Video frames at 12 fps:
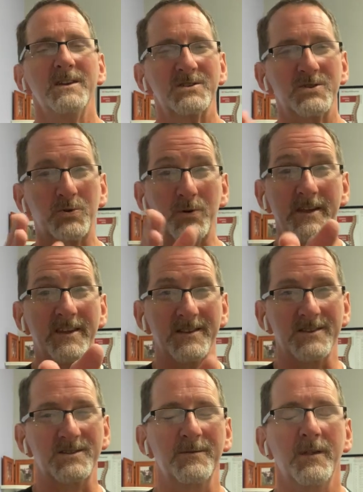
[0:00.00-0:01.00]

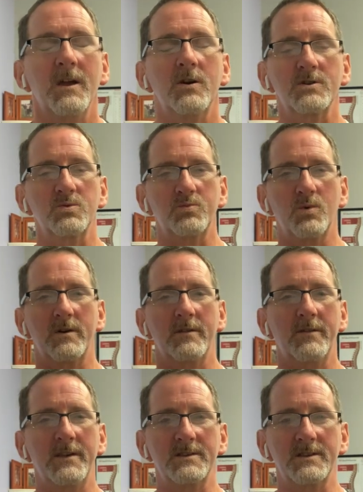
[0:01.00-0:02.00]
Screens are one of
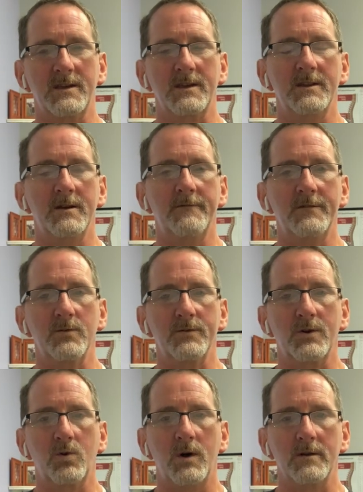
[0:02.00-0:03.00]
the things that can interfere with
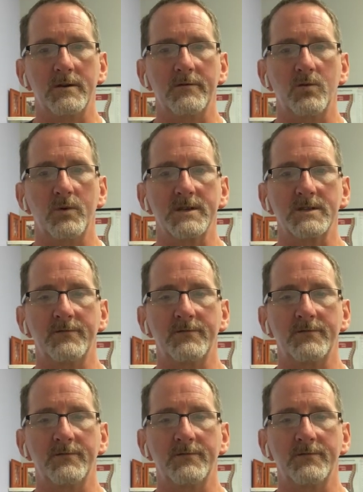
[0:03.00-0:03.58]
the quality of your rest.